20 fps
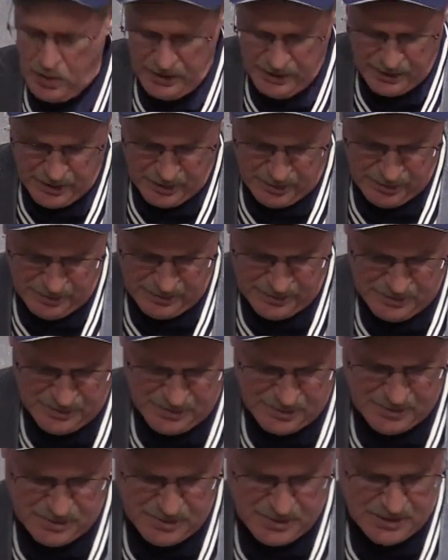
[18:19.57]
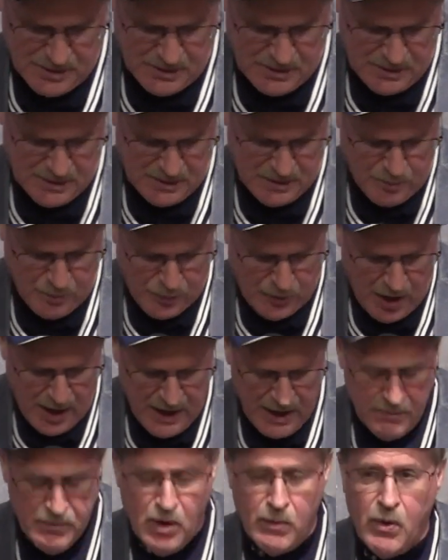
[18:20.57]
winner,
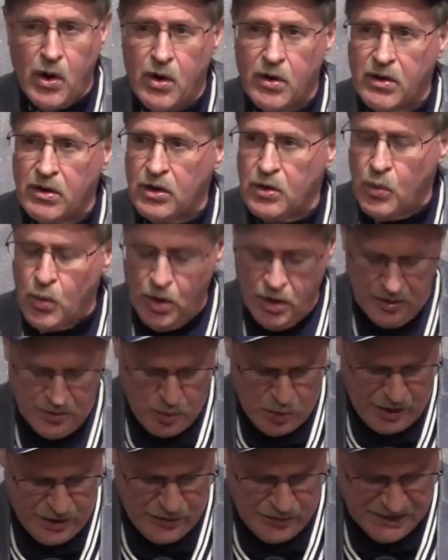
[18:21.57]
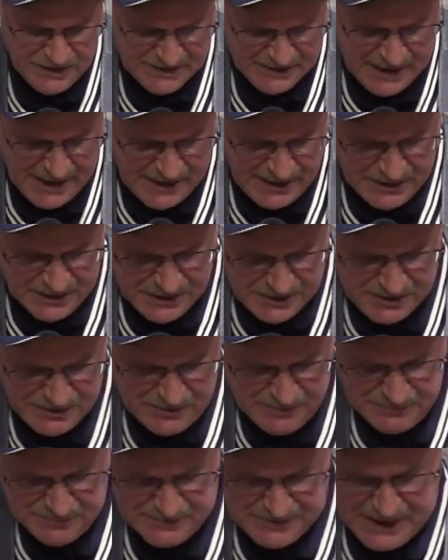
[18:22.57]
Bryant Memorial Award winner in tennis,
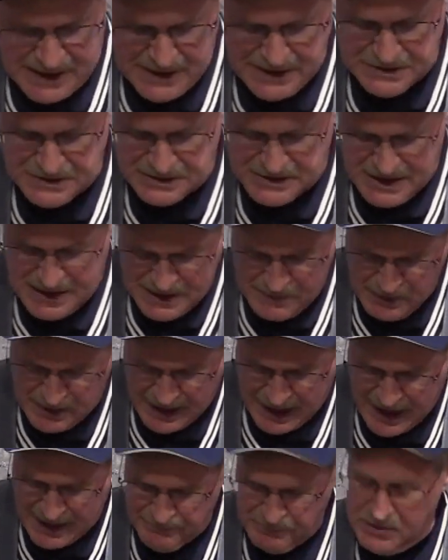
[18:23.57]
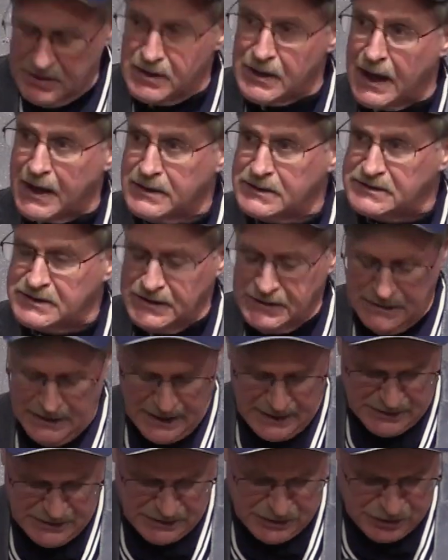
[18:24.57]
tennis team captain
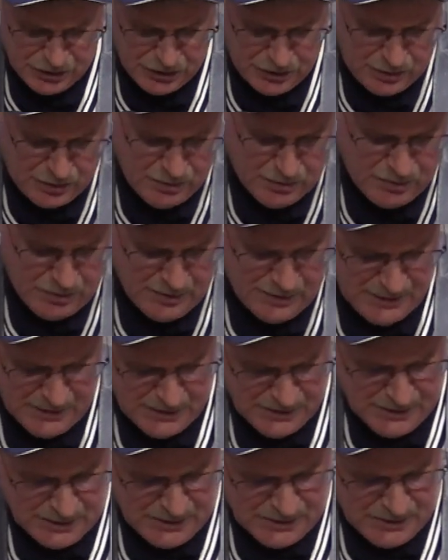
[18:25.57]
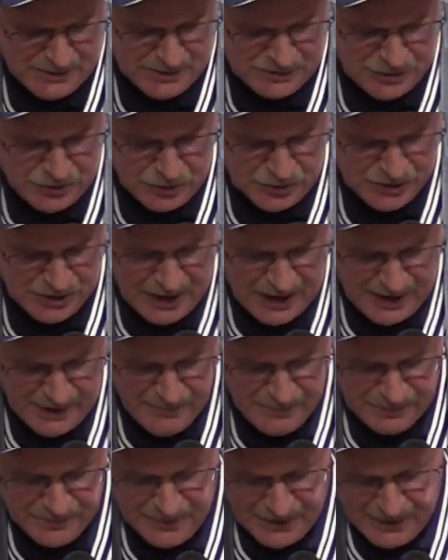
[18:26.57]
1992,
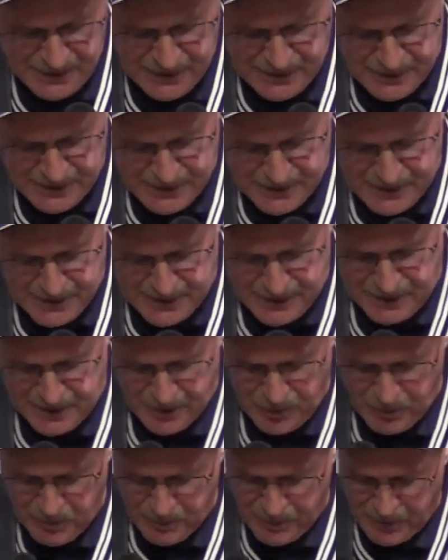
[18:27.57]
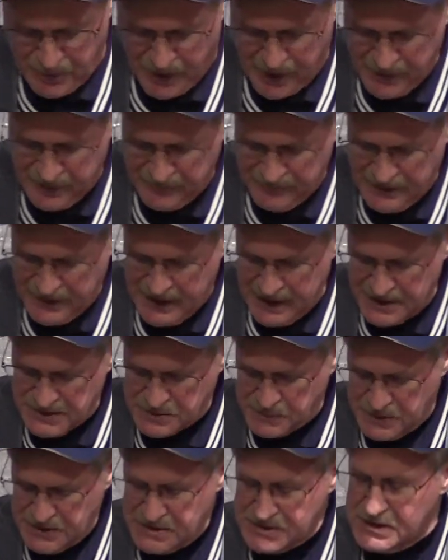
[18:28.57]
two-time part of the
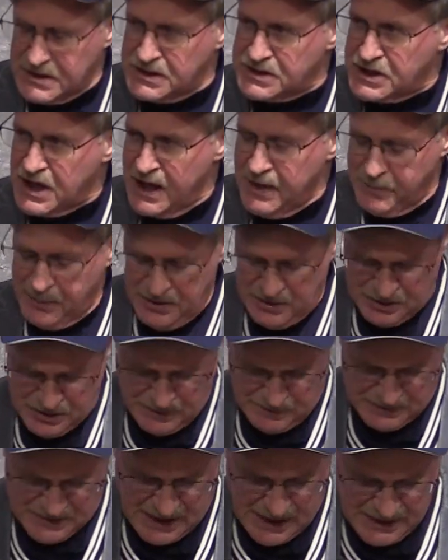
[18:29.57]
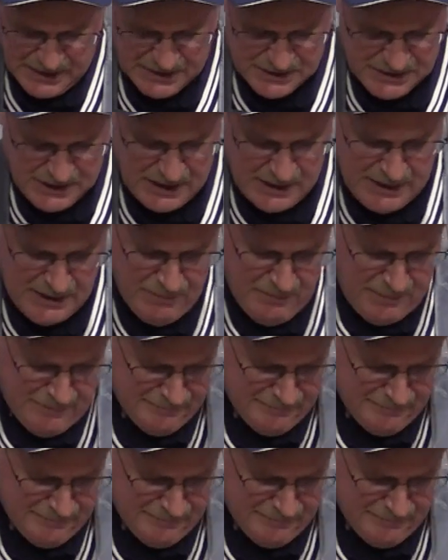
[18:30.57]
SPC championship tennis team.